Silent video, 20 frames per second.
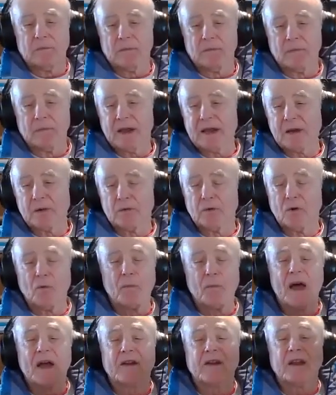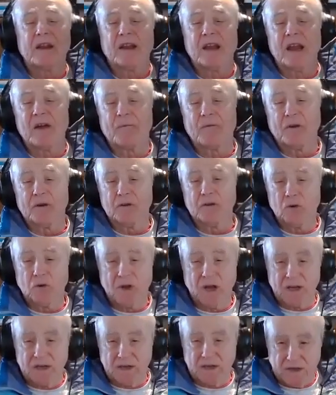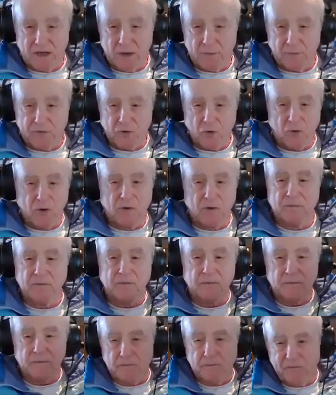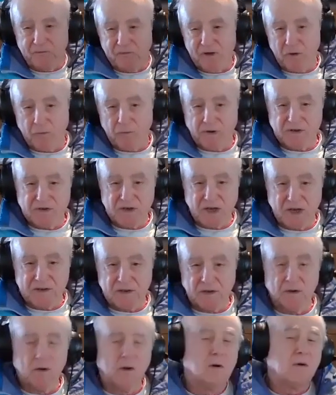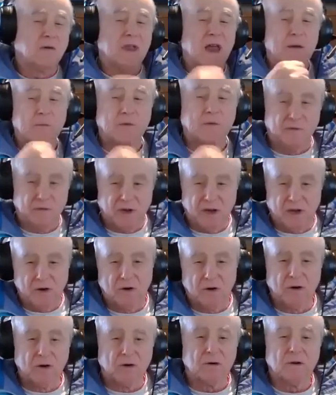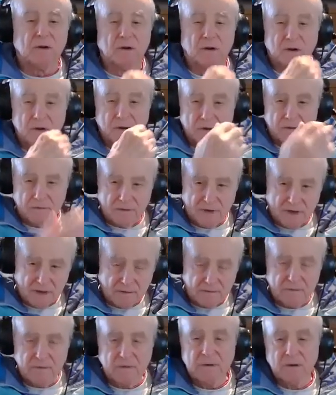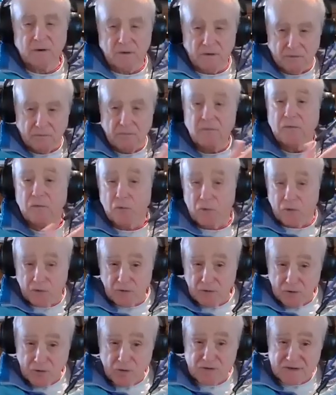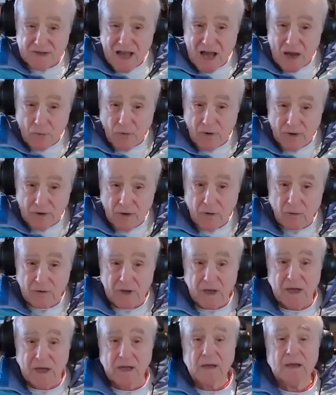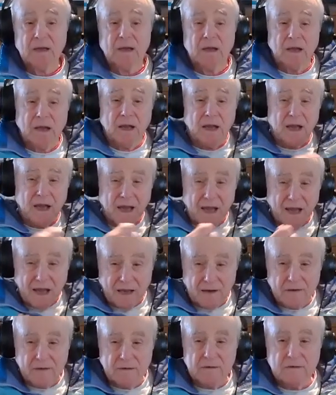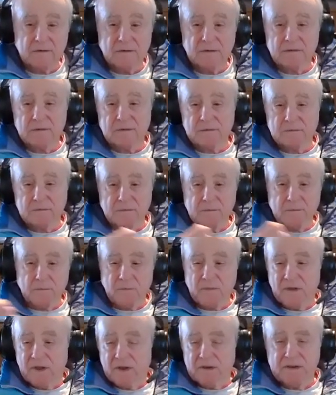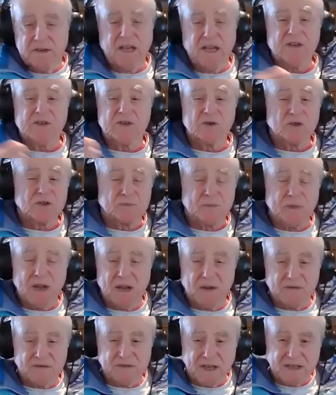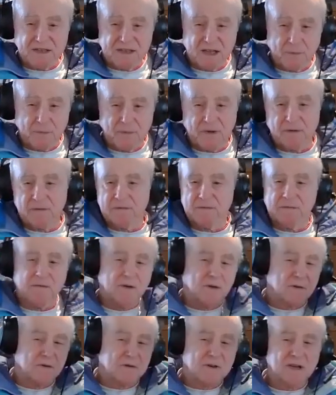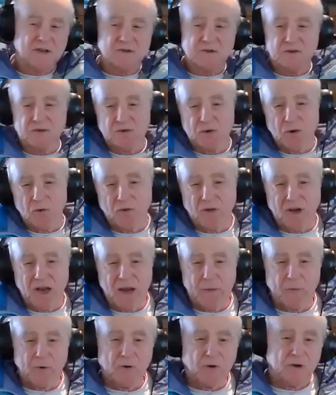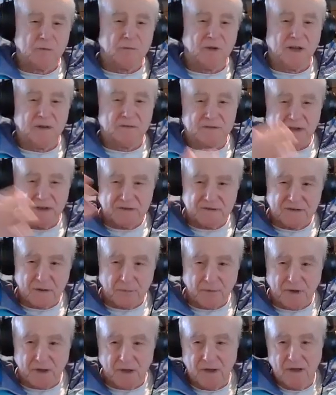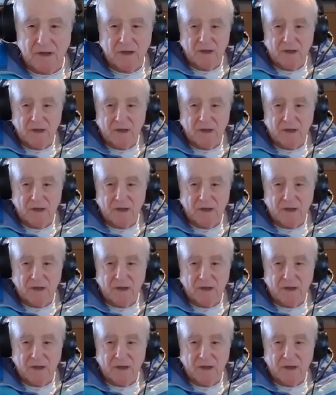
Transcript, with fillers: like a romantic effort you got dumped or felt rejected. Oh, that one really hurt. Well, you know, you can use that one, okay? Mm-hmm. And teachers may have said something, you know, kids you know in the neighborhood may have said something.